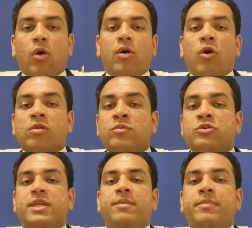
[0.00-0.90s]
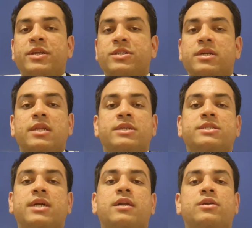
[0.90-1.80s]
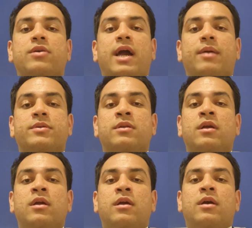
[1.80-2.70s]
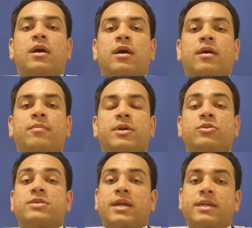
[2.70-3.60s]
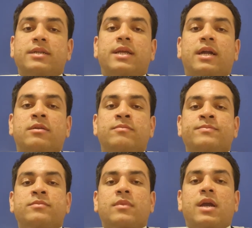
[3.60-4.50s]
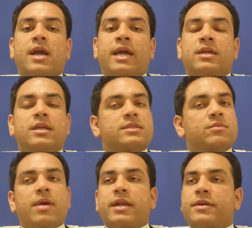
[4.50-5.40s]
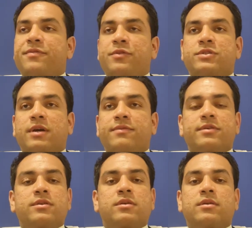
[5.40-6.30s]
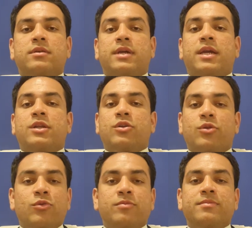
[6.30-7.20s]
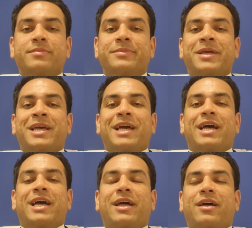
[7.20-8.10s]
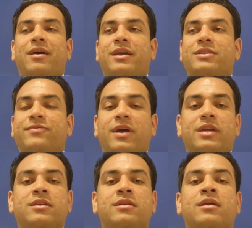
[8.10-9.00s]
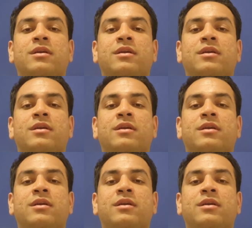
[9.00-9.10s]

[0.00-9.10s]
almost immediately started to happen because I did that. And it doesn't matter if you suffer in a room, it's fine.